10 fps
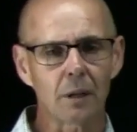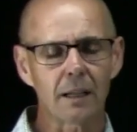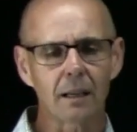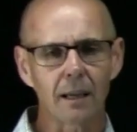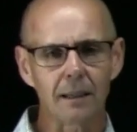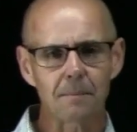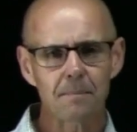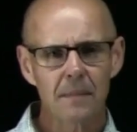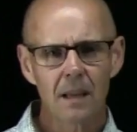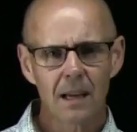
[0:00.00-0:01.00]
And I
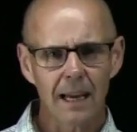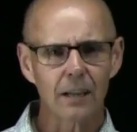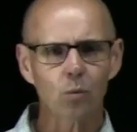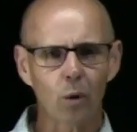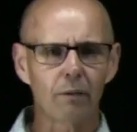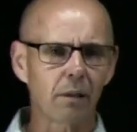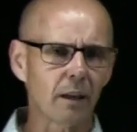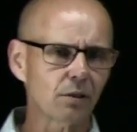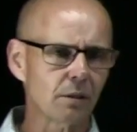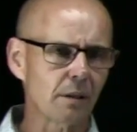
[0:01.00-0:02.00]
guess one of the
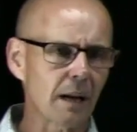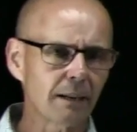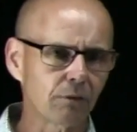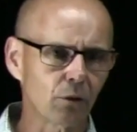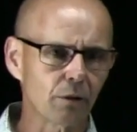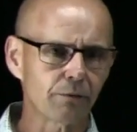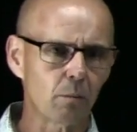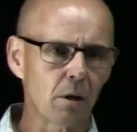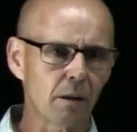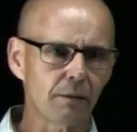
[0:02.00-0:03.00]
lessons that I've learned
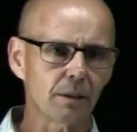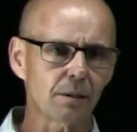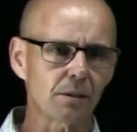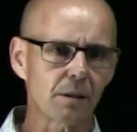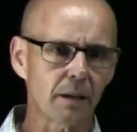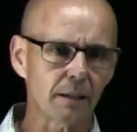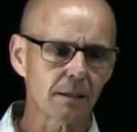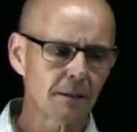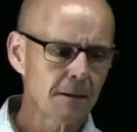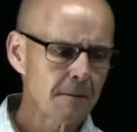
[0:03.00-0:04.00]
from all of this is that
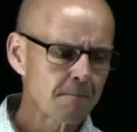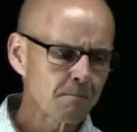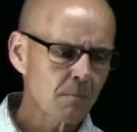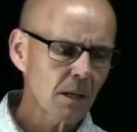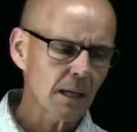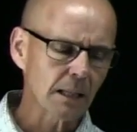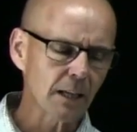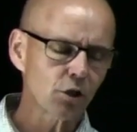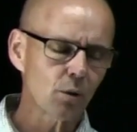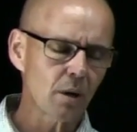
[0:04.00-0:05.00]

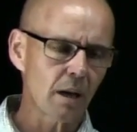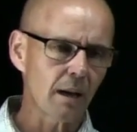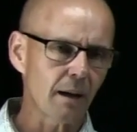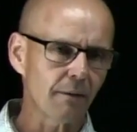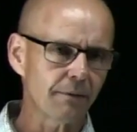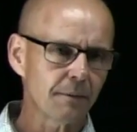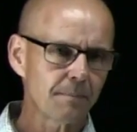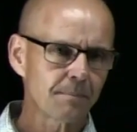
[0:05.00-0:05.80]
unless you have